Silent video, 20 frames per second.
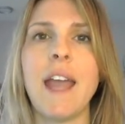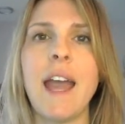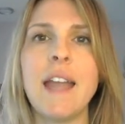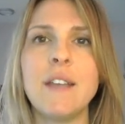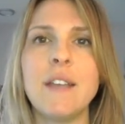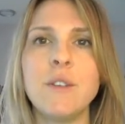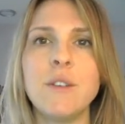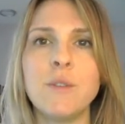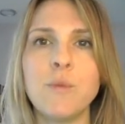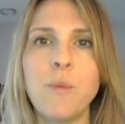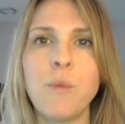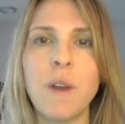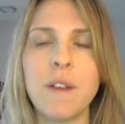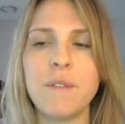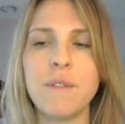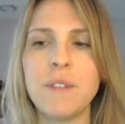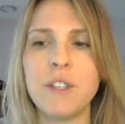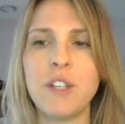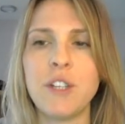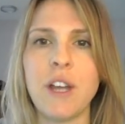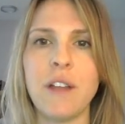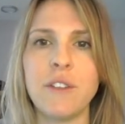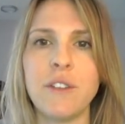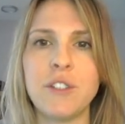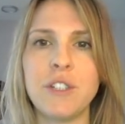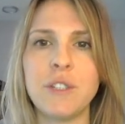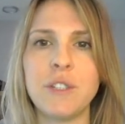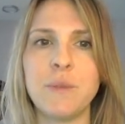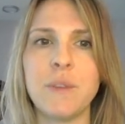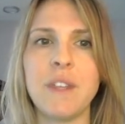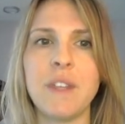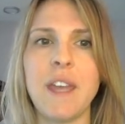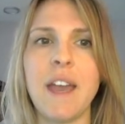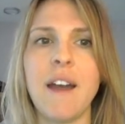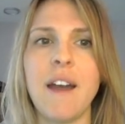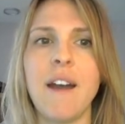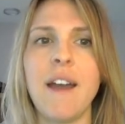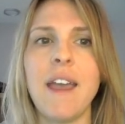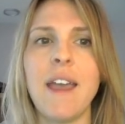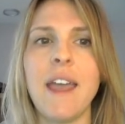And one of the challenges with
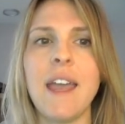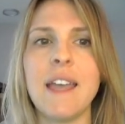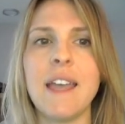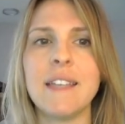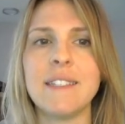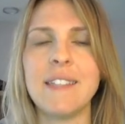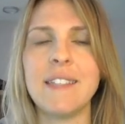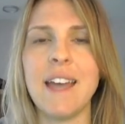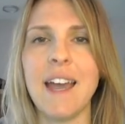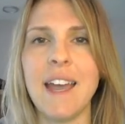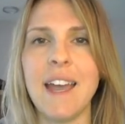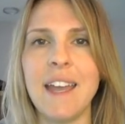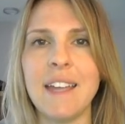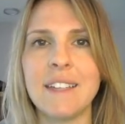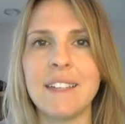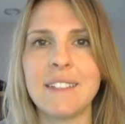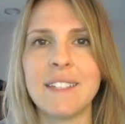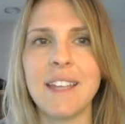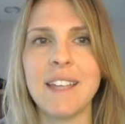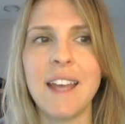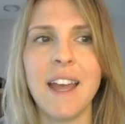AI is that